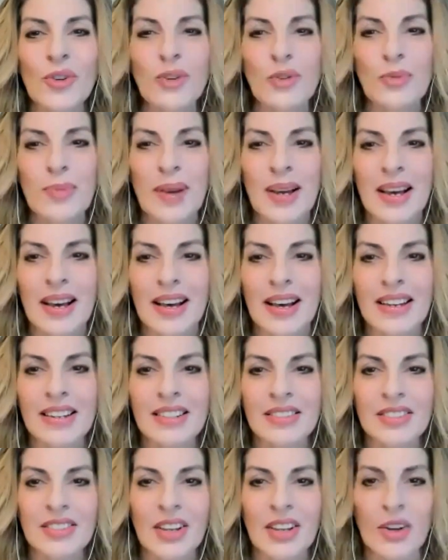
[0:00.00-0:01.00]
you
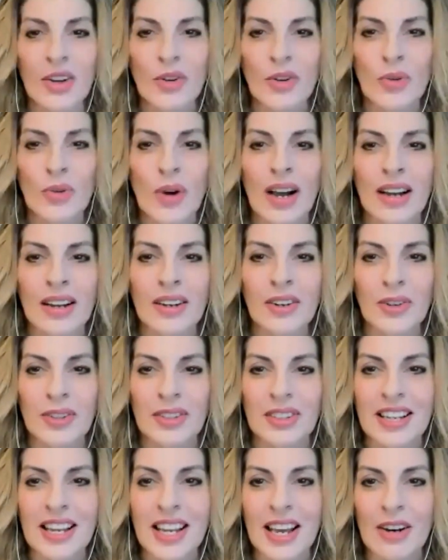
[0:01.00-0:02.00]
bet. So
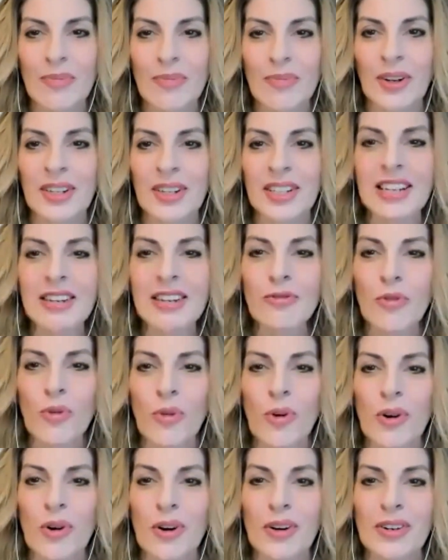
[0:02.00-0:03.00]
currently head of marketing
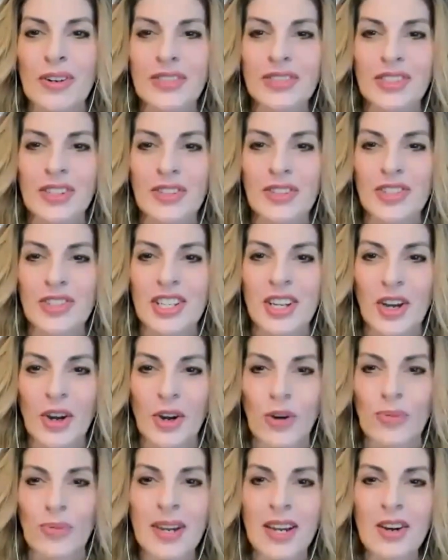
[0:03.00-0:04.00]
for Synergy
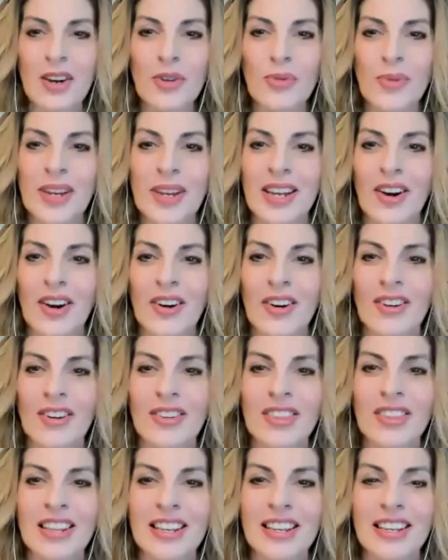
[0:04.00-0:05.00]
Home Care. We are
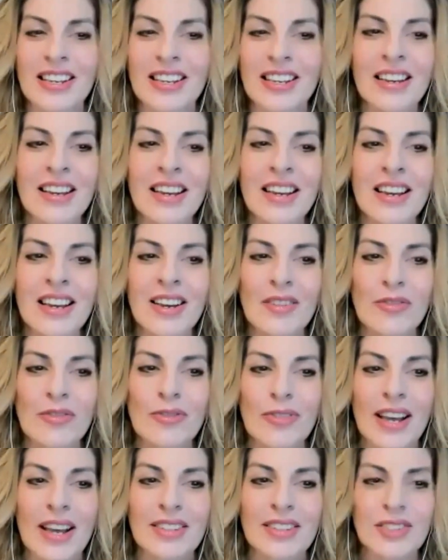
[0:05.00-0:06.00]
the
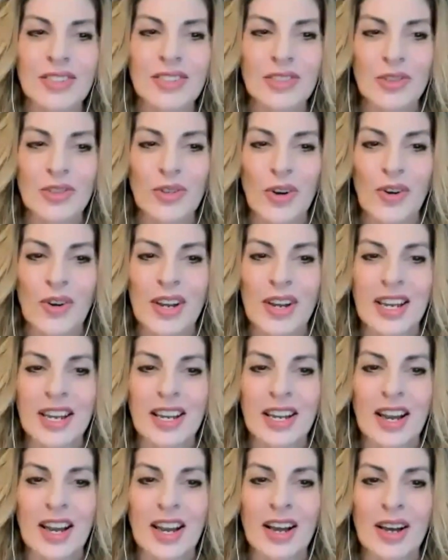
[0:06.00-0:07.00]
fastest
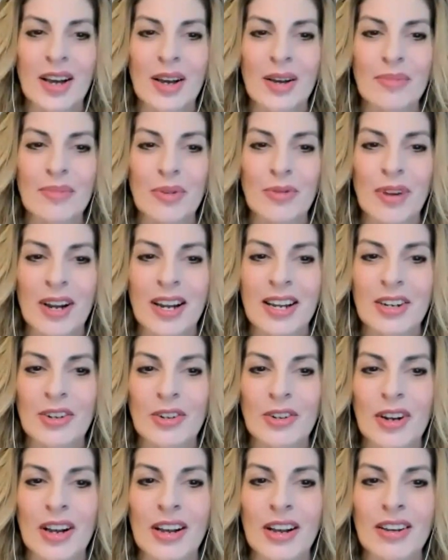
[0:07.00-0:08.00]
growing
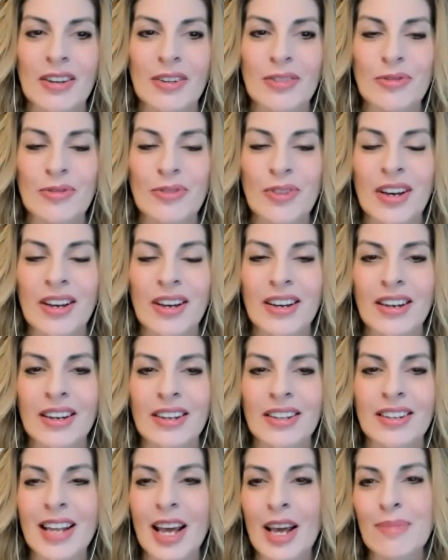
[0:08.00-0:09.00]
provider of
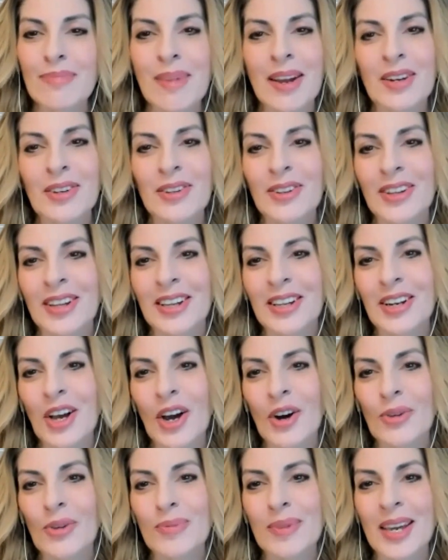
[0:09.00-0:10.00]
non-medical
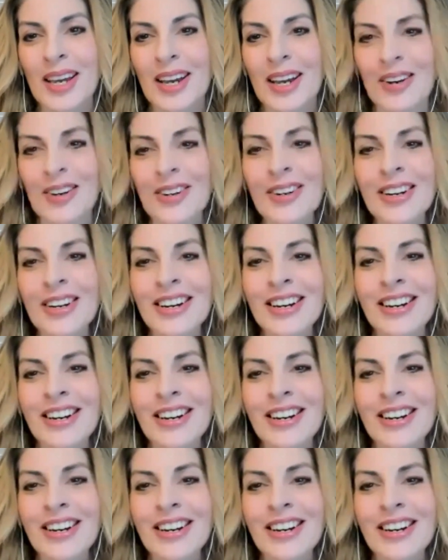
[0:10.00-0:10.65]
in-home care